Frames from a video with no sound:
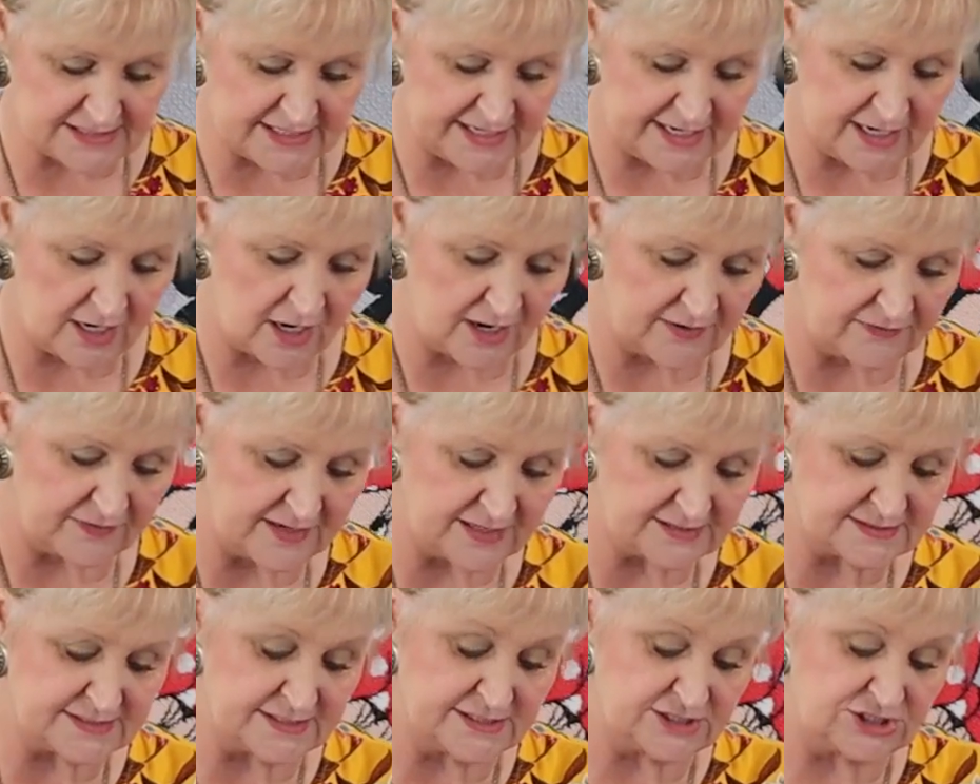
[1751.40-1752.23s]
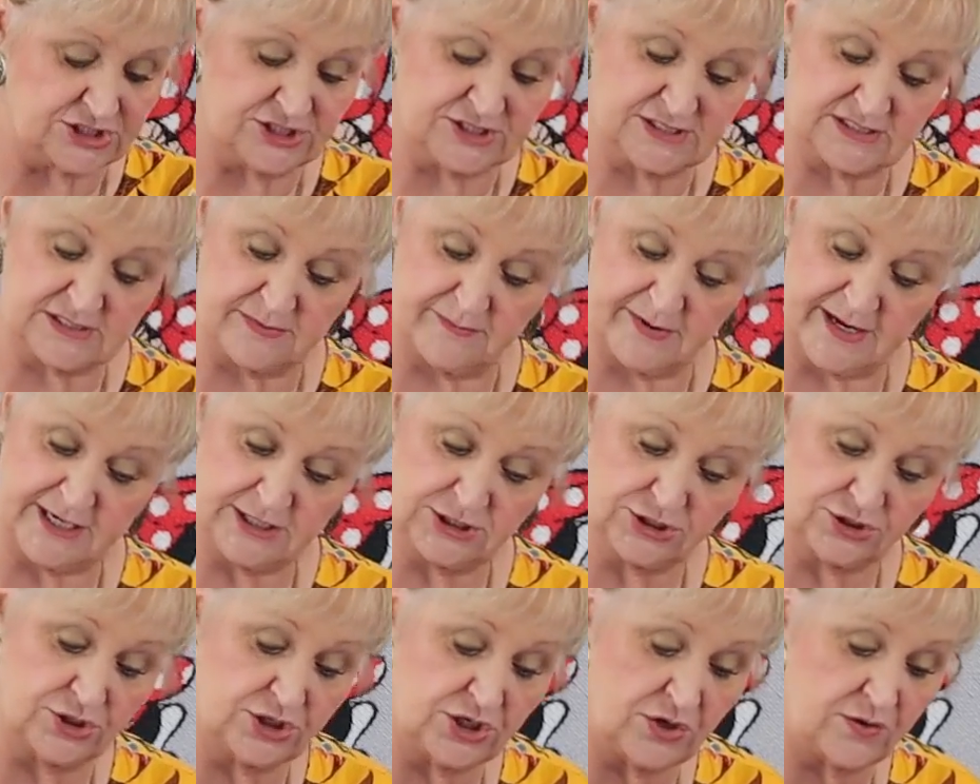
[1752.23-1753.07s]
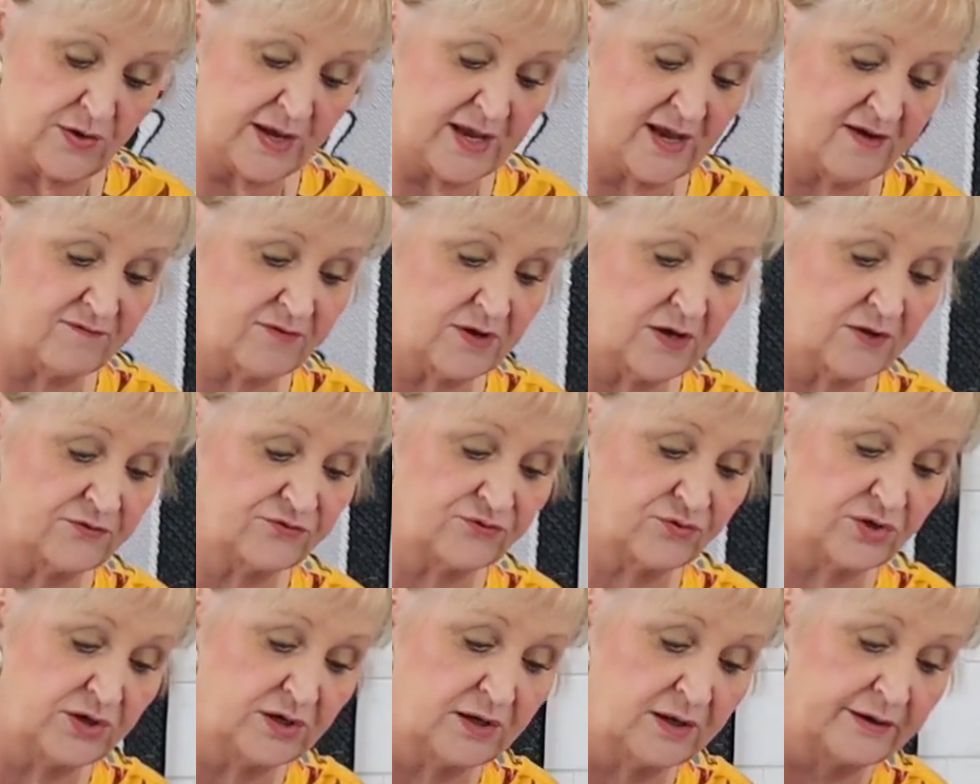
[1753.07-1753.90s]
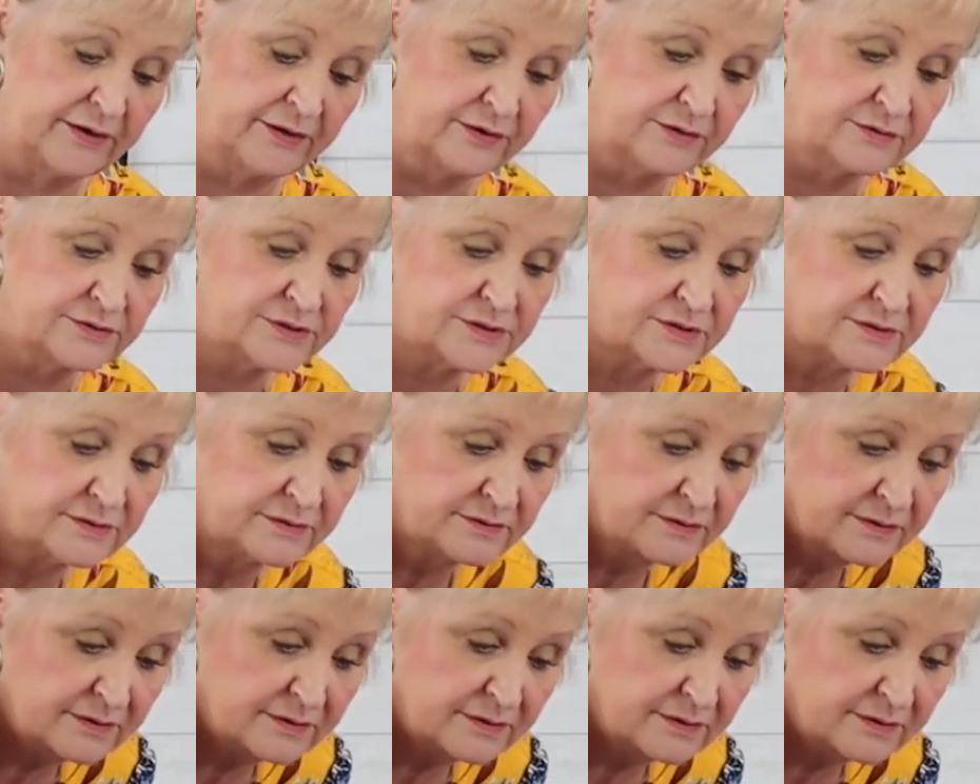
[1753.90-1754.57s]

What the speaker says: thing on this is just to make sure you have all 3 layers.